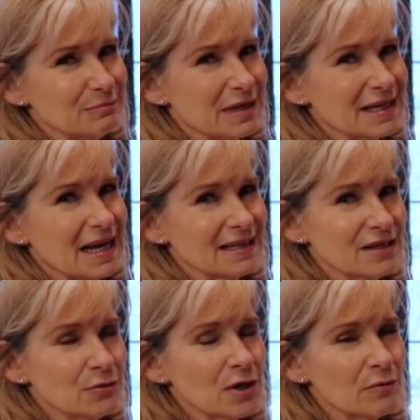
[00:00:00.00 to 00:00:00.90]
but I
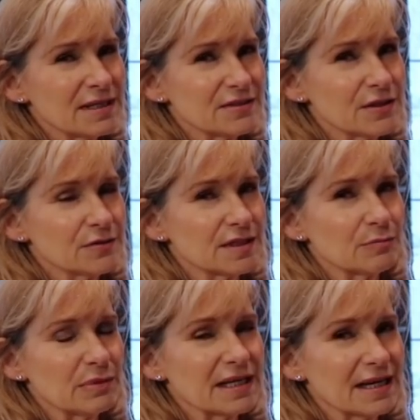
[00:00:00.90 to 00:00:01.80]
don't always use
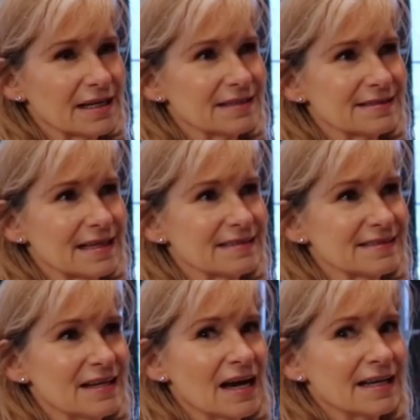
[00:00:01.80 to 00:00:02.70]
it because
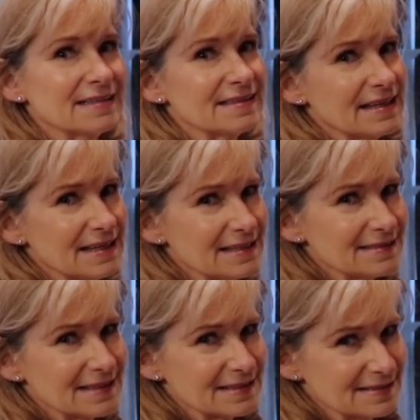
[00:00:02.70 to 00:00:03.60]
it's not as
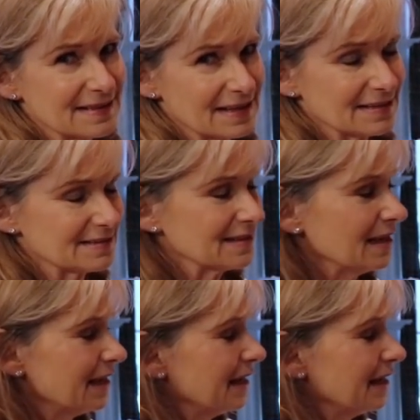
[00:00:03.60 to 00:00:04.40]
easy as this.